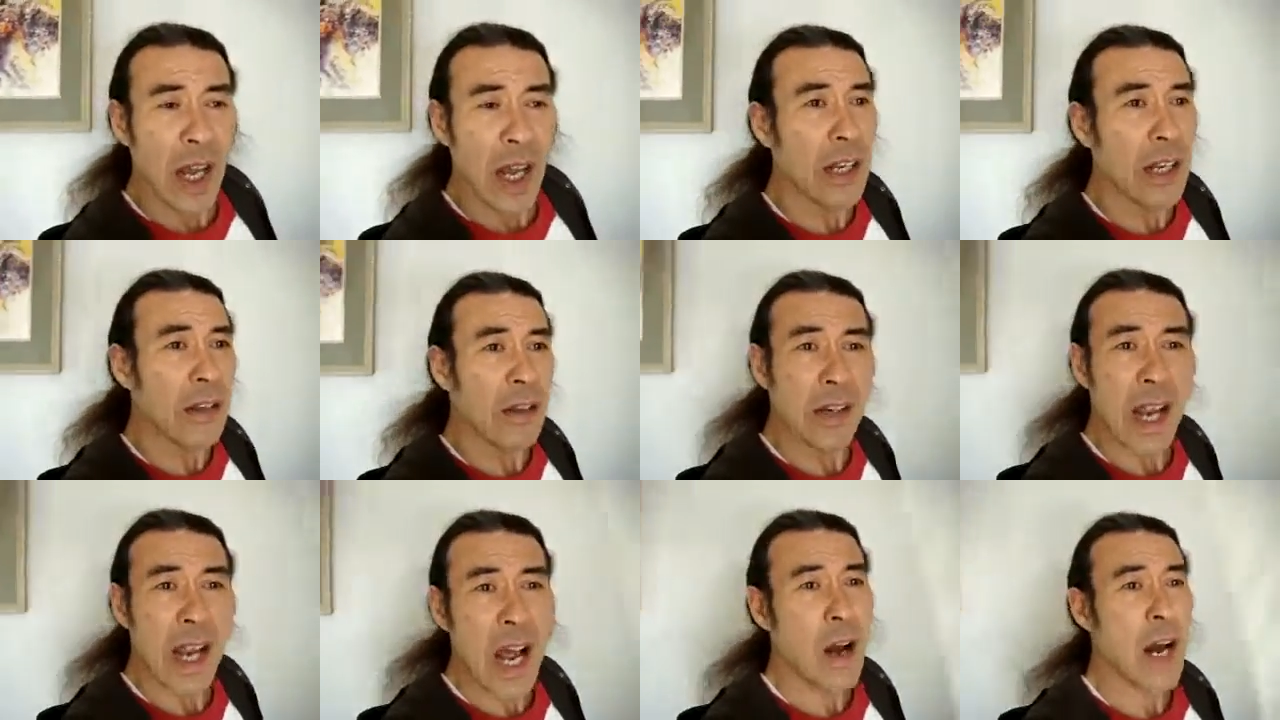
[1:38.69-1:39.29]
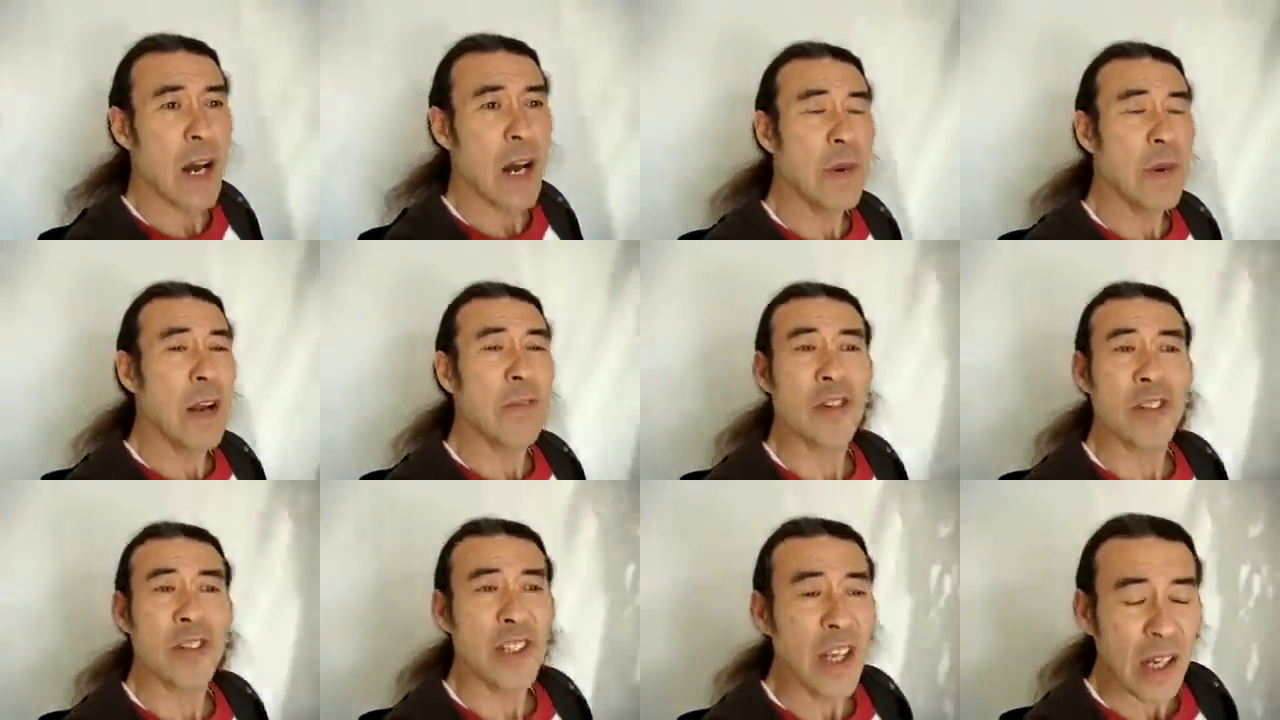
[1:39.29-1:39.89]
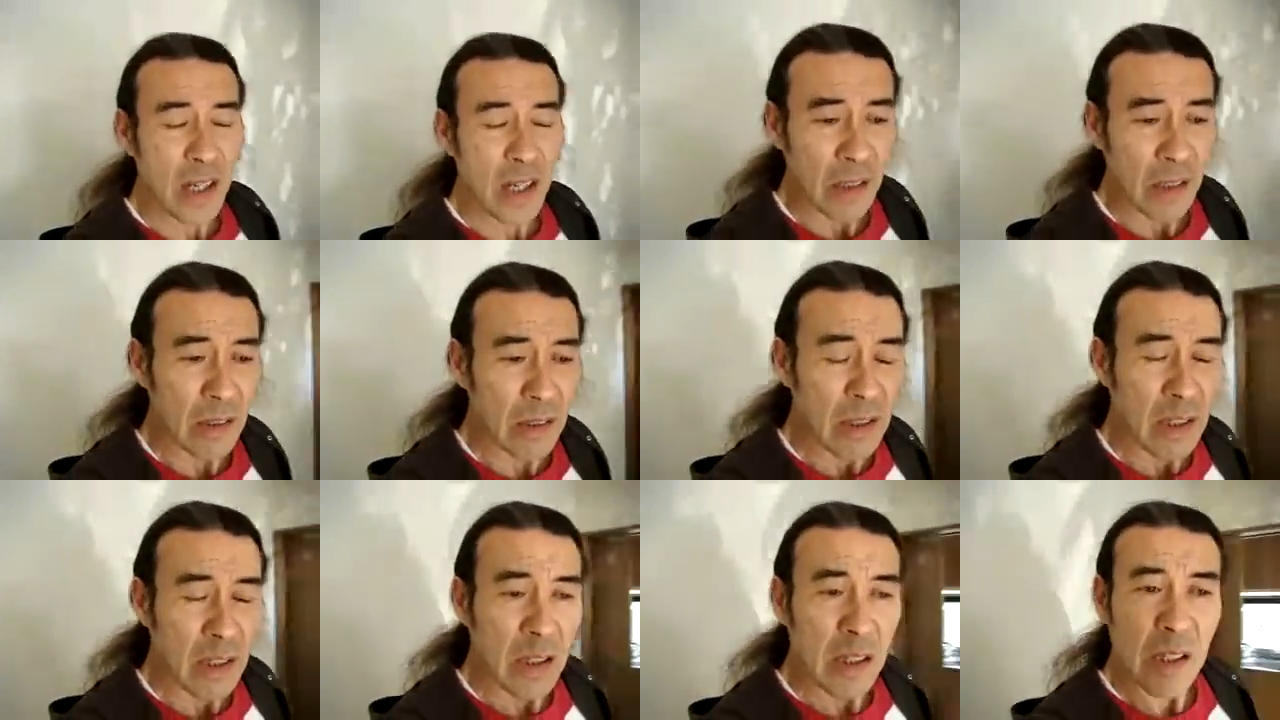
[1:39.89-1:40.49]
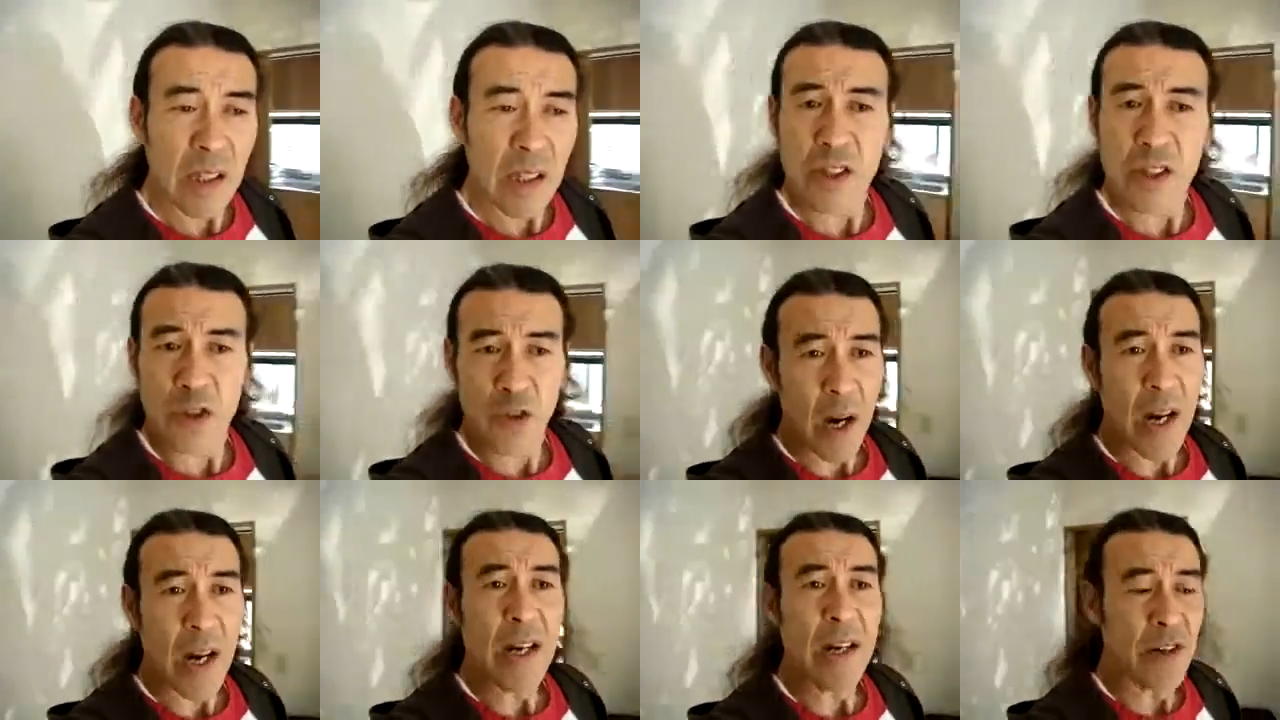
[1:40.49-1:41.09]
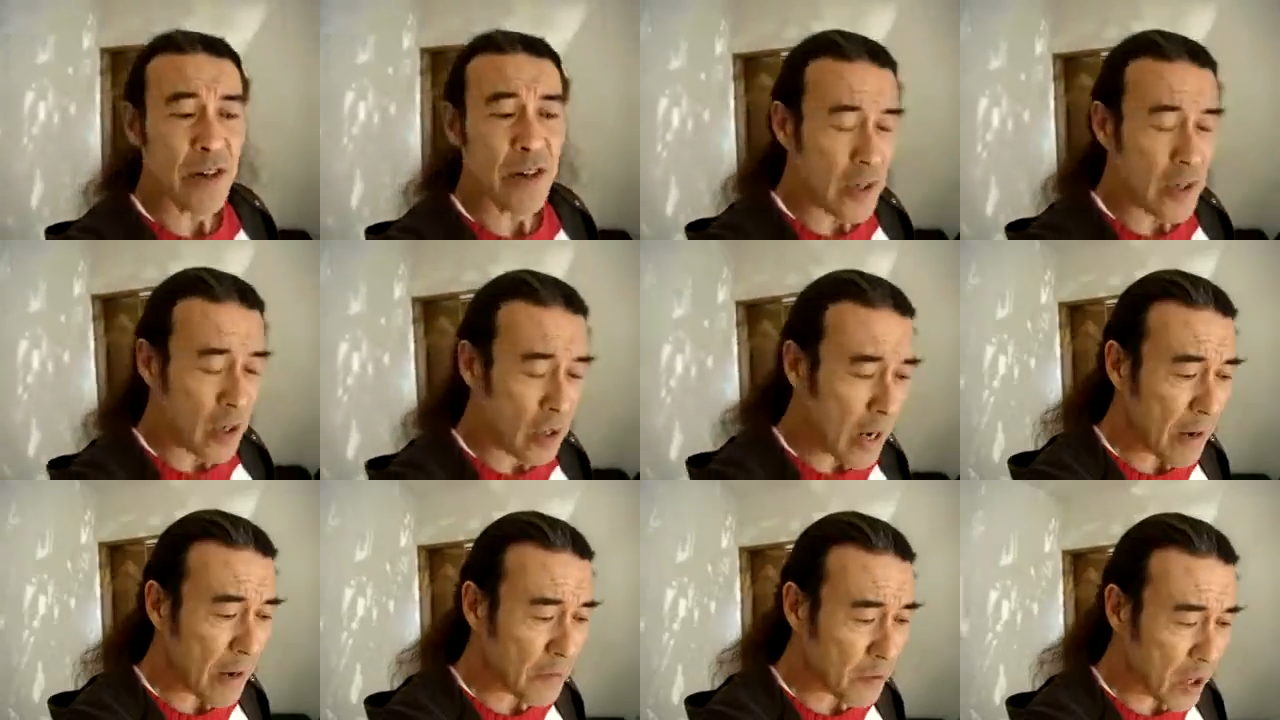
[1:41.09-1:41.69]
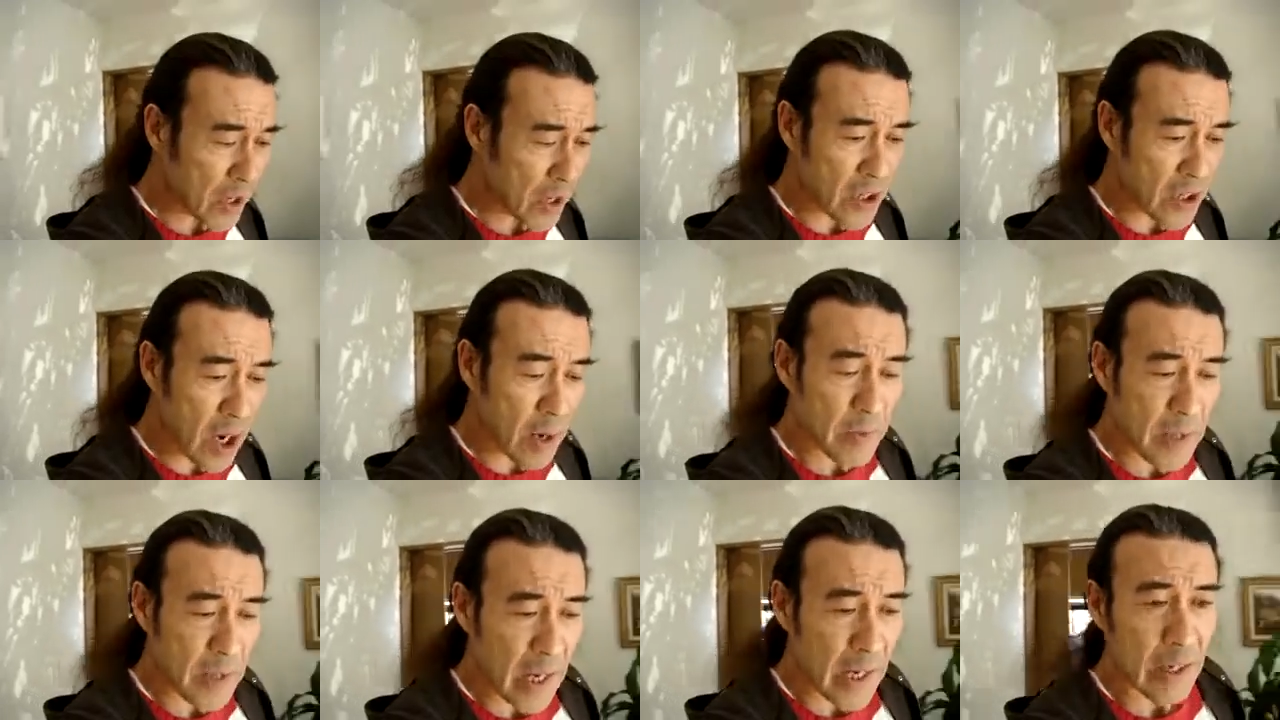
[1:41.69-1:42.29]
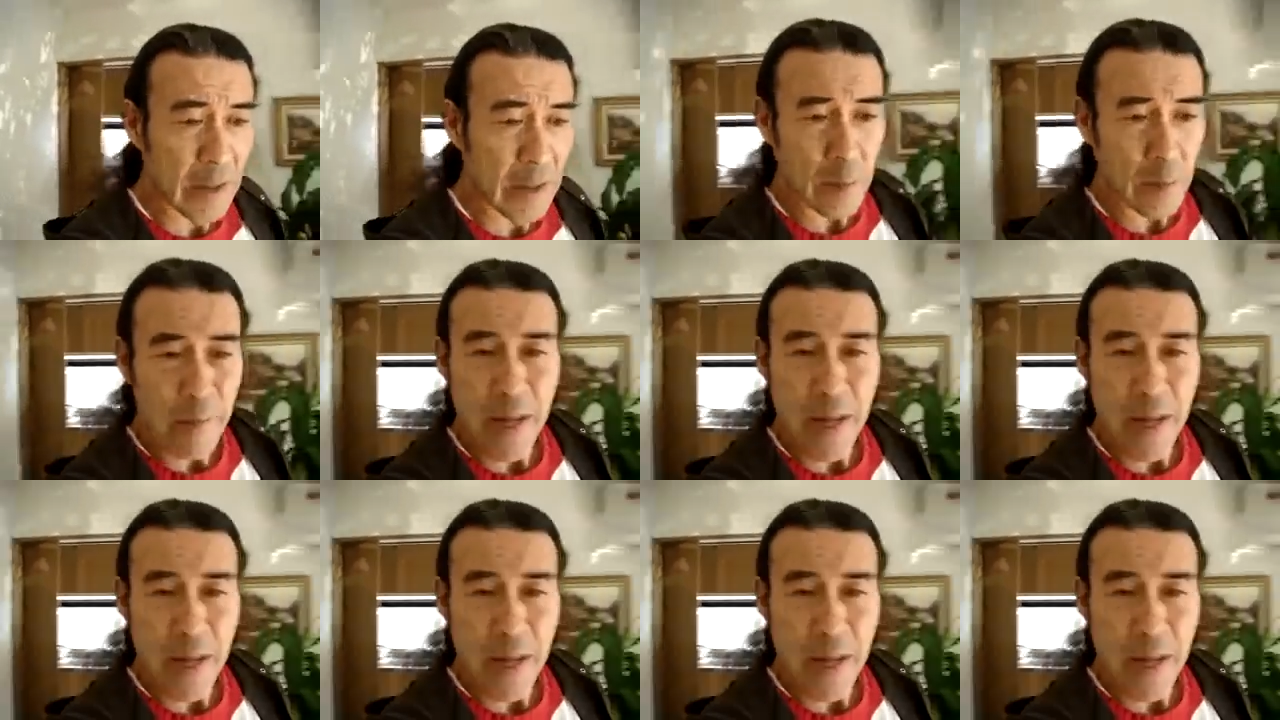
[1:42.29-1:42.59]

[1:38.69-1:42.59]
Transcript: And now I'm never sick. It's strange, you know, after I stopped taking their